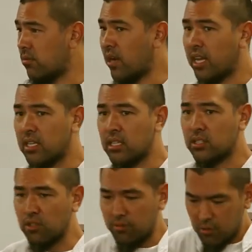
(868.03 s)
right?
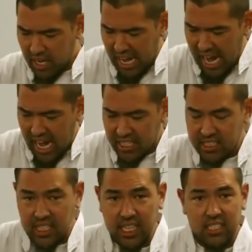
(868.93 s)
And so if we want to
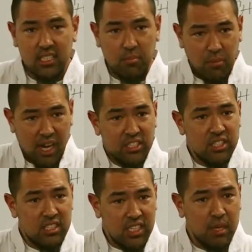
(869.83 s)
access the
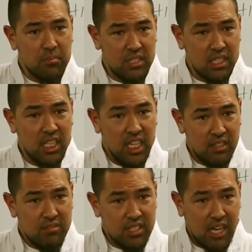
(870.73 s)
branches, stems, and
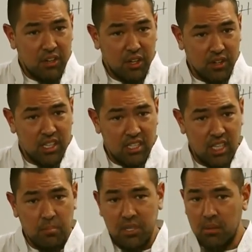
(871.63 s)
leaves down here in the
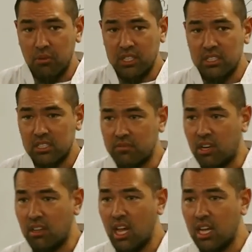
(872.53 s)
deep, deep regions
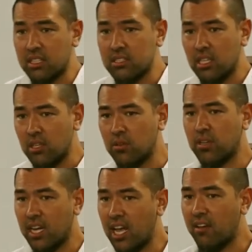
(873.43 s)
of our lungs,
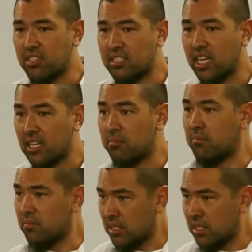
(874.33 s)
we kind of have to take a